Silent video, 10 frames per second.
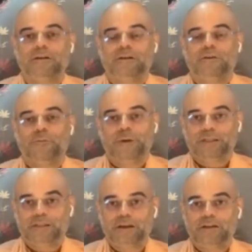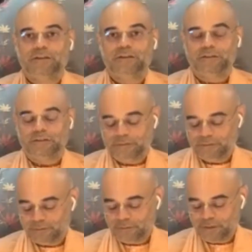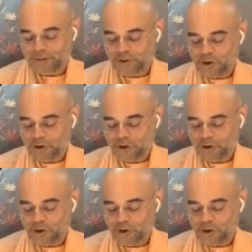oh my son, your